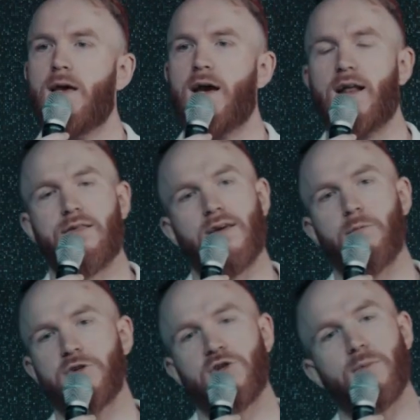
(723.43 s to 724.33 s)
And I said,
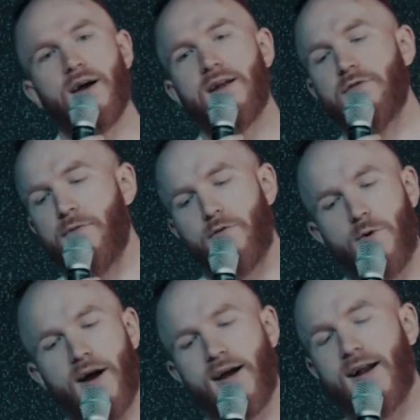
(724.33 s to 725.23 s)
Would you mind if
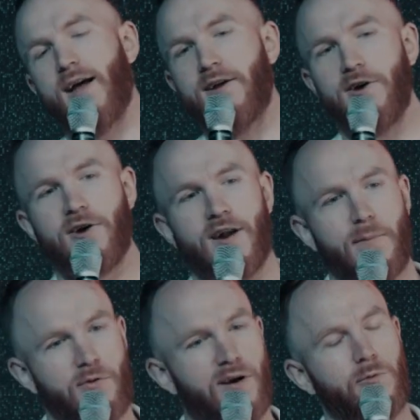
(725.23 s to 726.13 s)
before I got out of here, could I
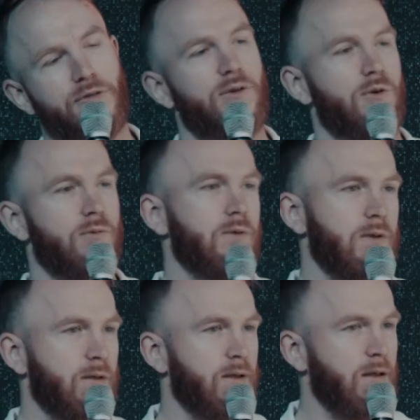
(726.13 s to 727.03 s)
pray with you?
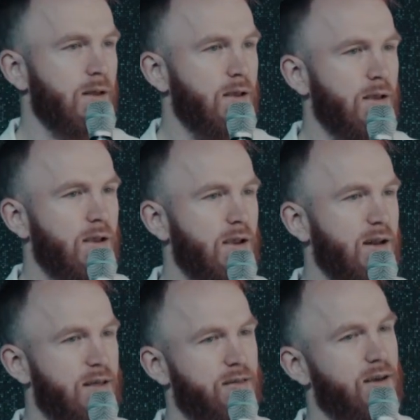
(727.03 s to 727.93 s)

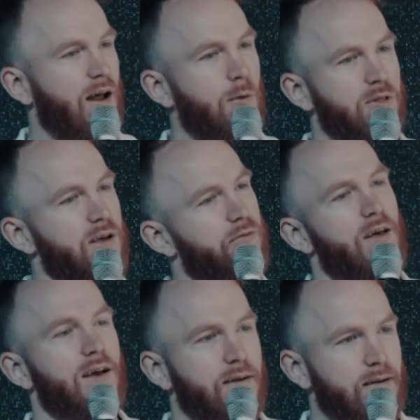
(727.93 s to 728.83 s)
And he said, I would love
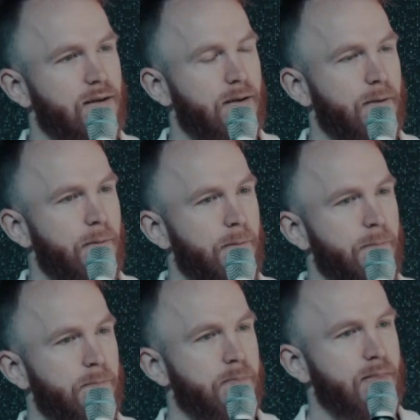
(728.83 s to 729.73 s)

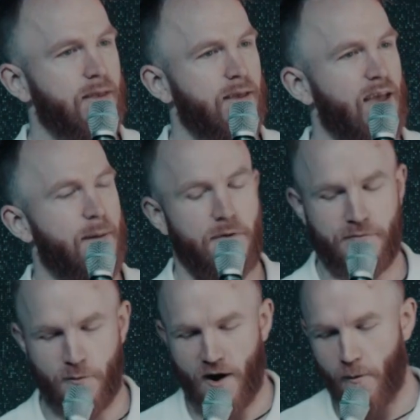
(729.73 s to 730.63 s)
that. And
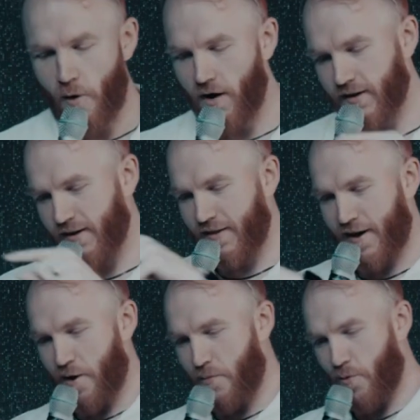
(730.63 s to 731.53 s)
before I walked into
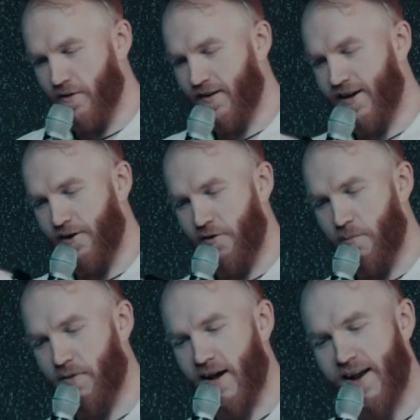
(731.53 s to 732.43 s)
the airport to get on the
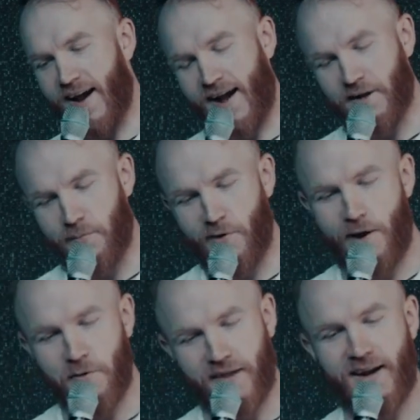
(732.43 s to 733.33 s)
plane, I got to
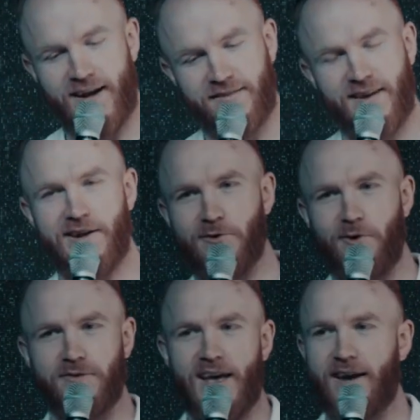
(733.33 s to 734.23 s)
pray with a 19 year
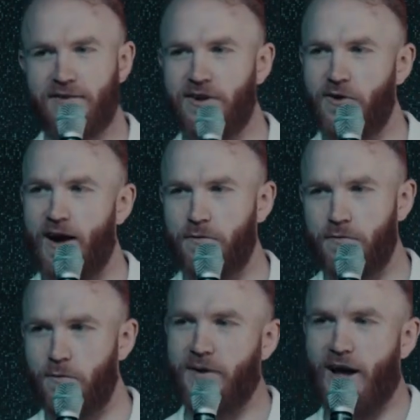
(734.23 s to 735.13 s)
old taxi driver
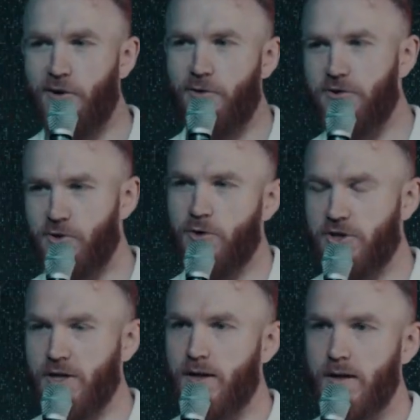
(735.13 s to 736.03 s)
from Calhoun, Georgia.